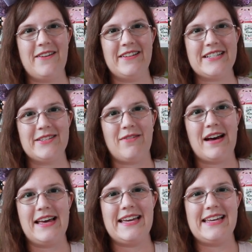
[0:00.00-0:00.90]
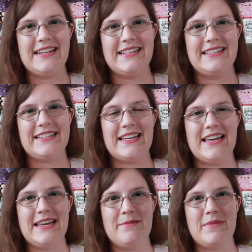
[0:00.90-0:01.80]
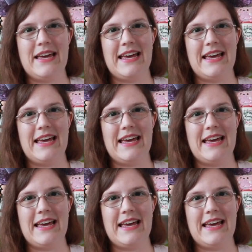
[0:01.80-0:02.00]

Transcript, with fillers: which is why it is him